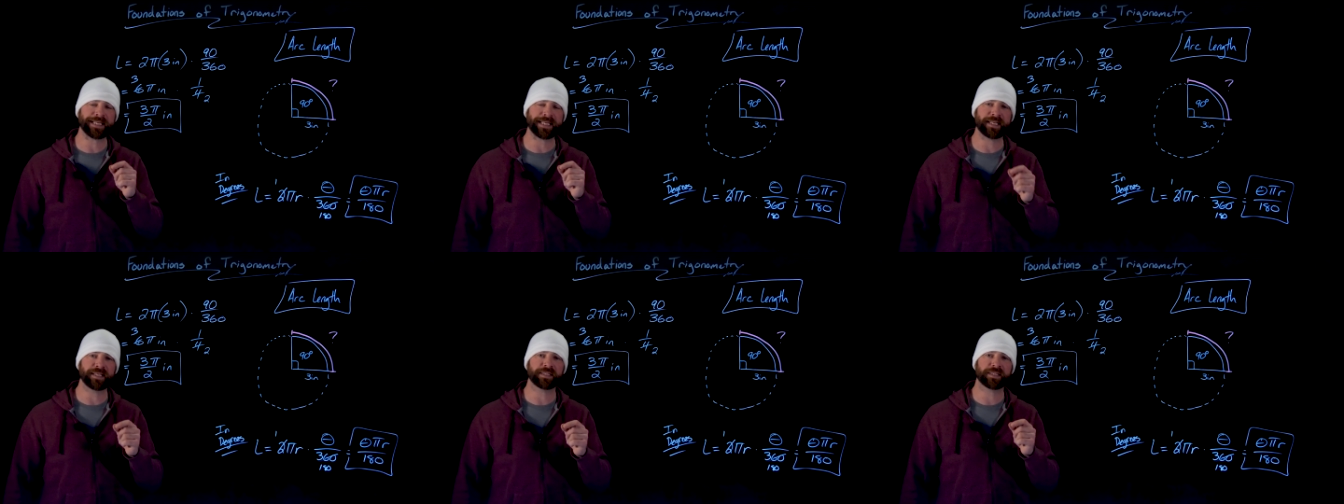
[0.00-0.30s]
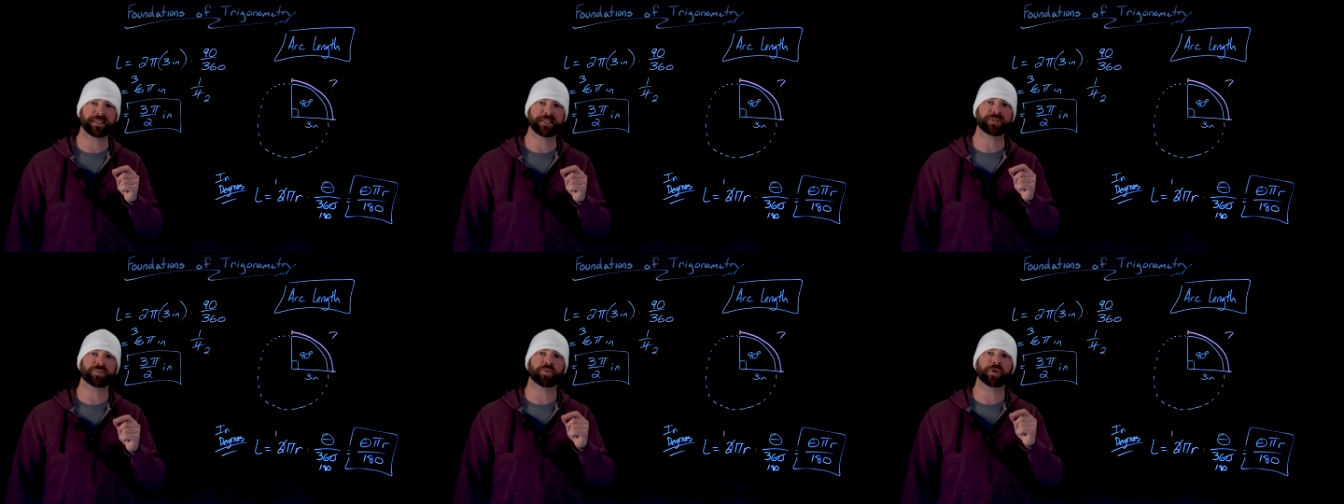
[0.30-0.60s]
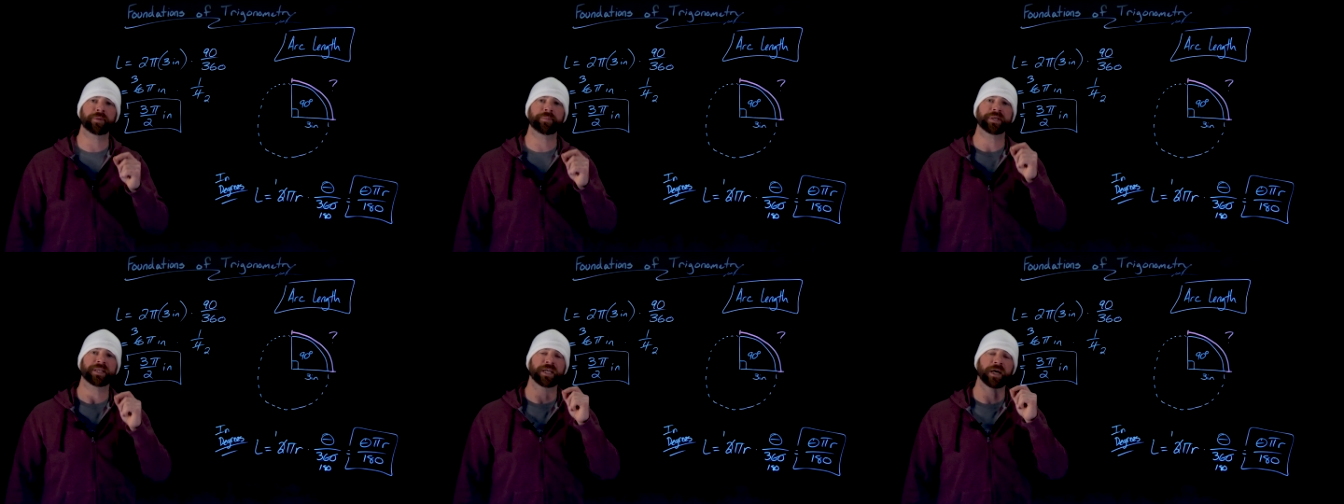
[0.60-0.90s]
instance
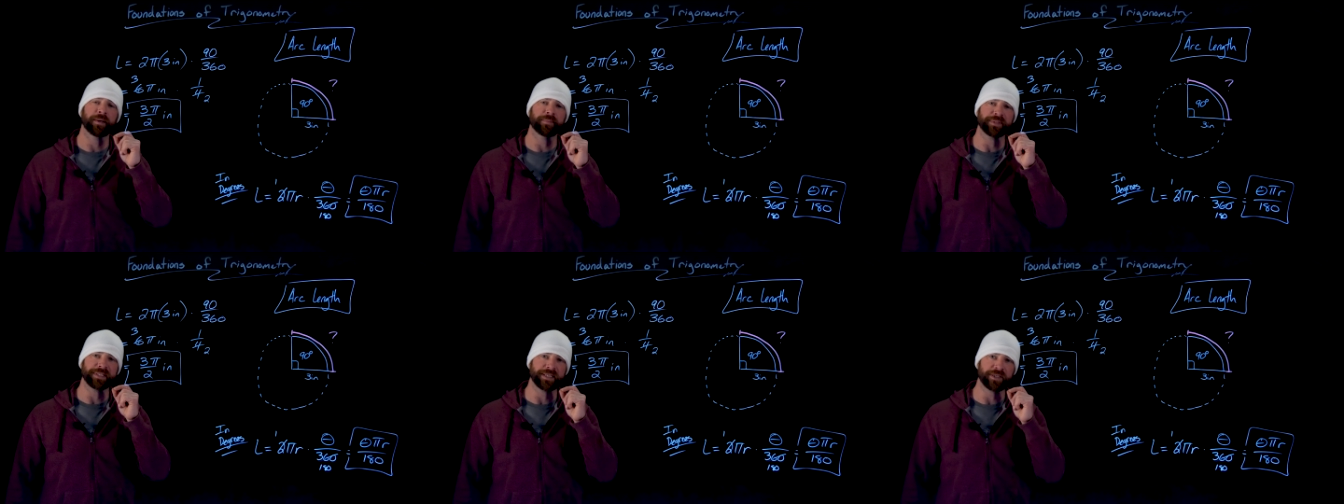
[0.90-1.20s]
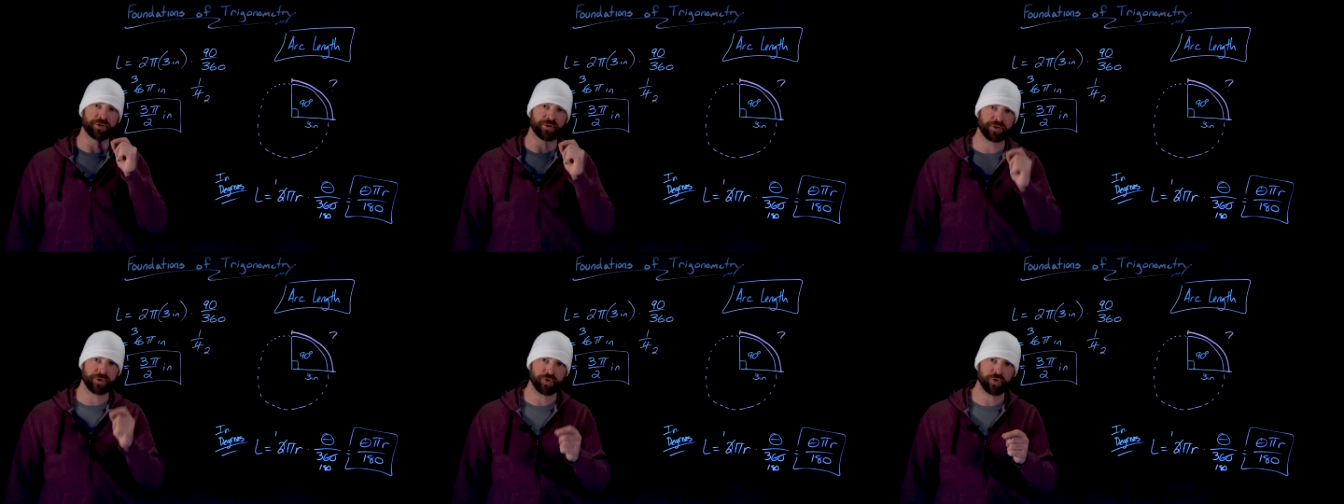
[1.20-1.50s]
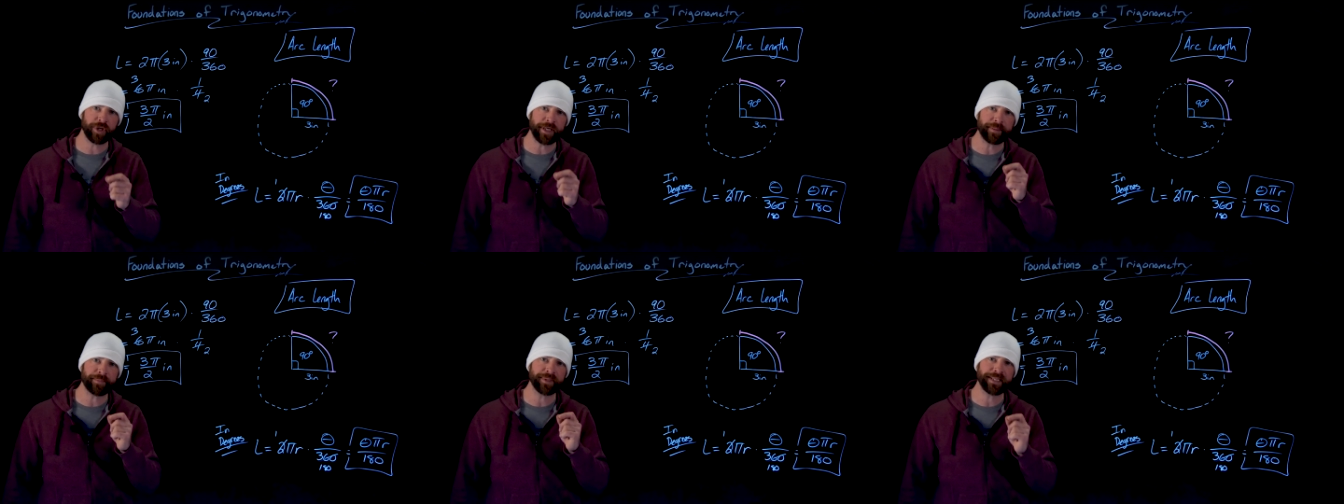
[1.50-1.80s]
when it becomes
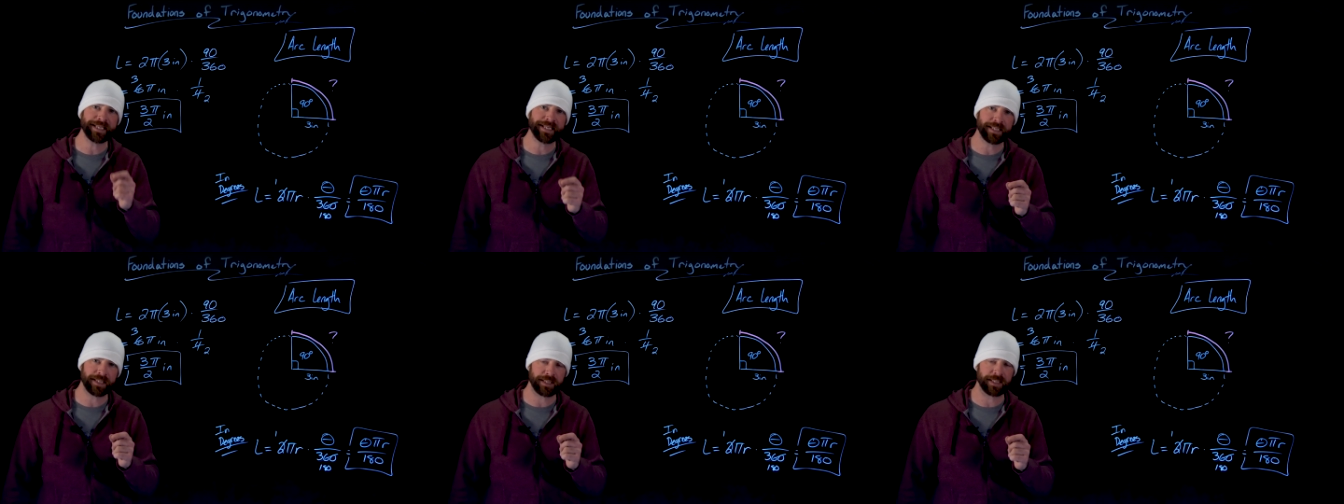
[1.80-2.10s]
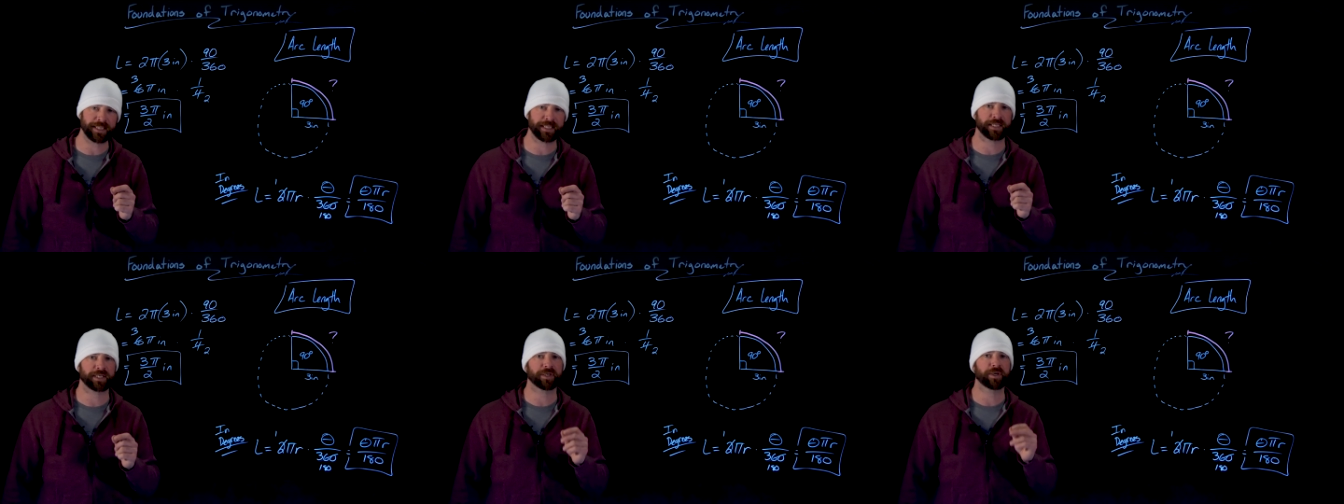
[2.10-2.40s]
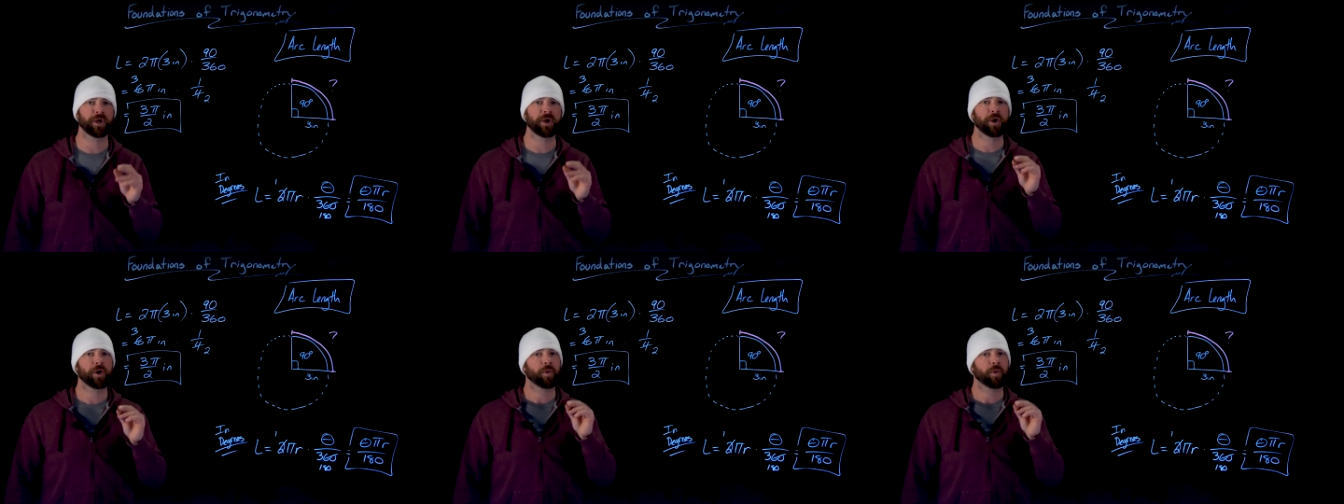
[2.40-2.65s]
extremely clear